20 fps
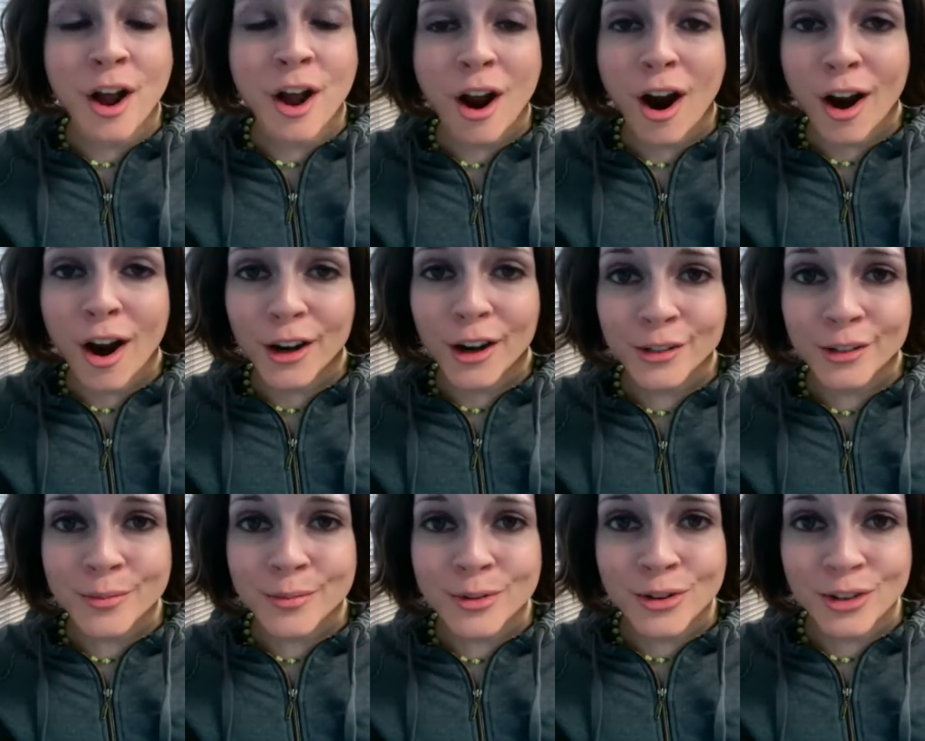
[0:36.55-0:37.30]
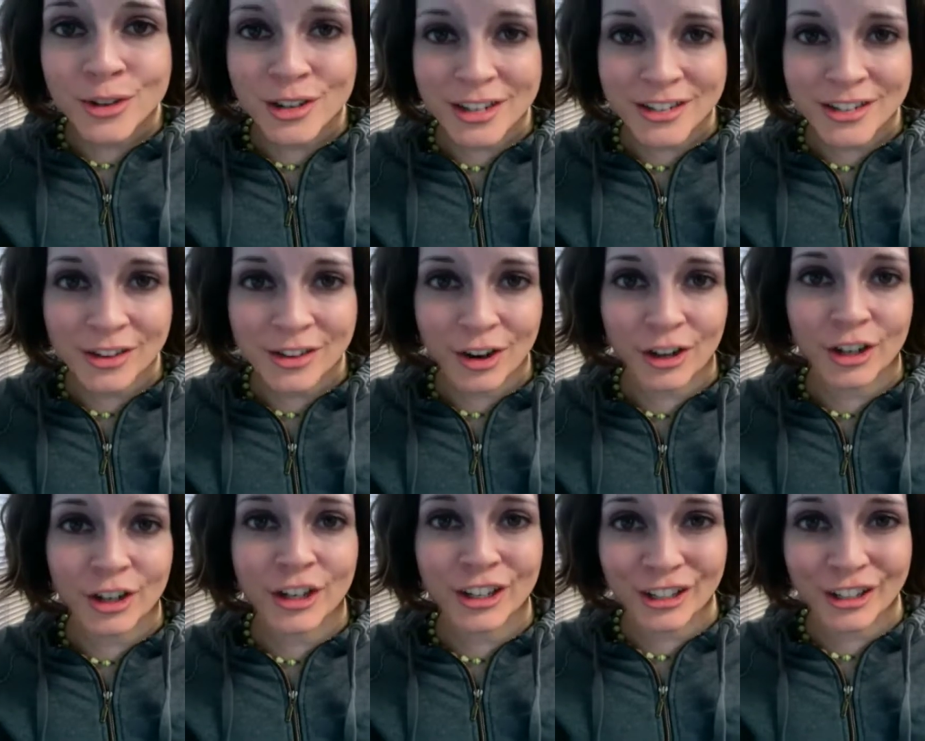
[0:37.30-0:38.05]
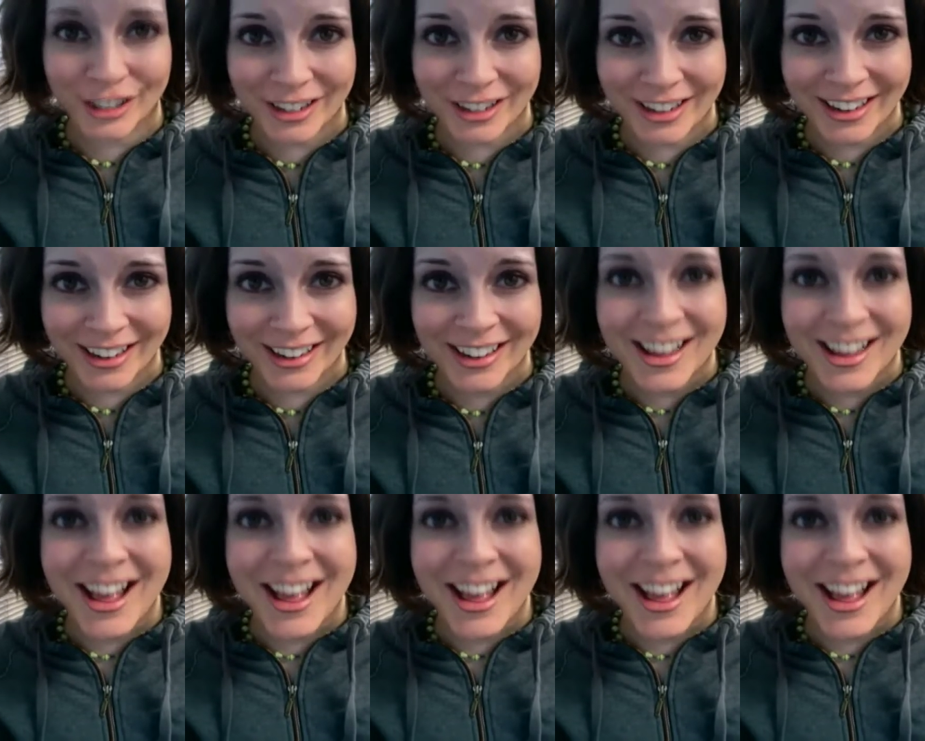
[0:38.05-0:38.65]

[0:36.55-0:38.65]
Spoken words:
Our communities are hurting.